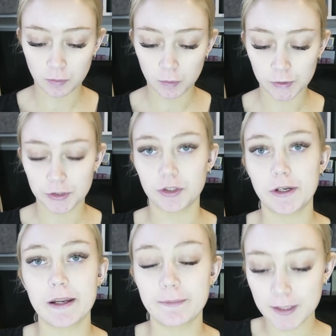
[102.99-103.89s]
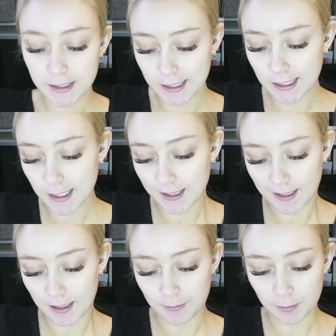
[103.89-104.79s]
Water Cream
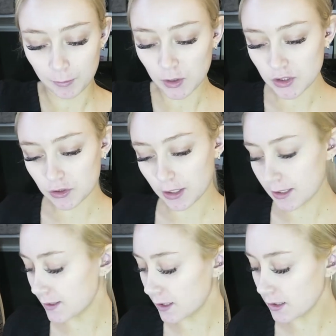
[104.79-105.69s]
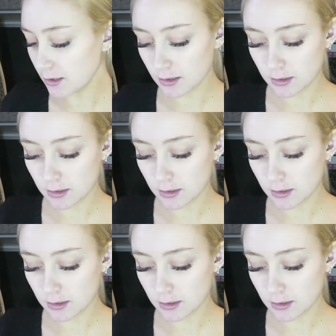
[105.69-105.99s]
Moisturizer.